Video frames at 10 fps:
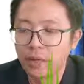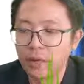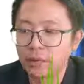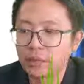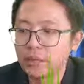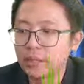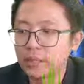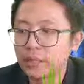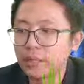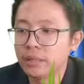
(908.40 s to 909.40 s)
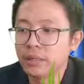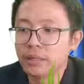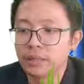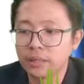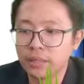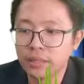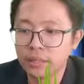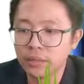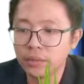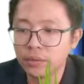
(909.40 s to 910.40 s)
Here
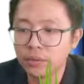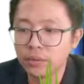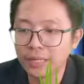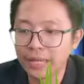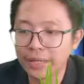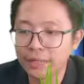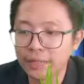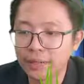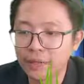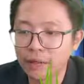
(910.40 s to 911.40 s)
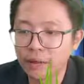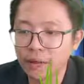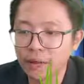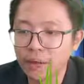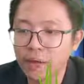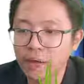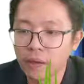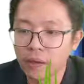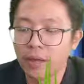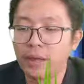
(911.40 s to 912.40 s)
no light.
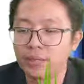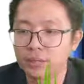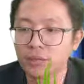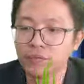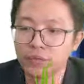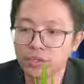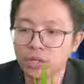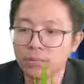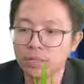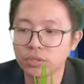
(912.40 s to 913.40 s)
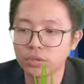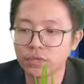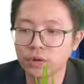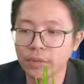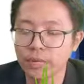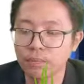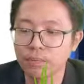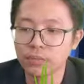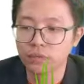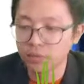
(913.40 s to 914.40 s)
So virtual image should form at the place
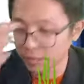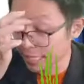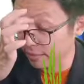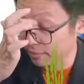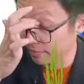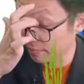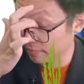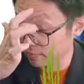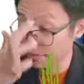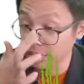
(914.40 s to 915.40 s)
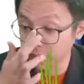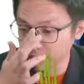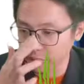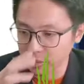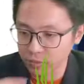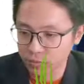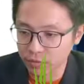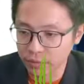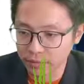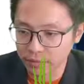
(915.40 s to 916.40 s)
with no light. Okay, because
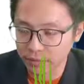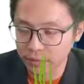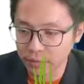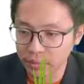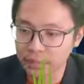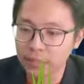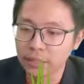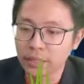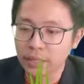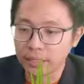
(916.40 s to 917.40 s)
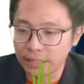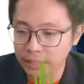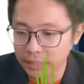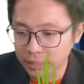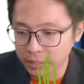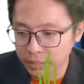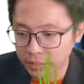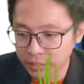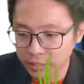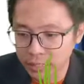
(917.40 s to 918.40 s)
reflected ray over here. And then this
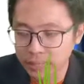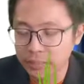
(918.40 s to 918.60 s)
one,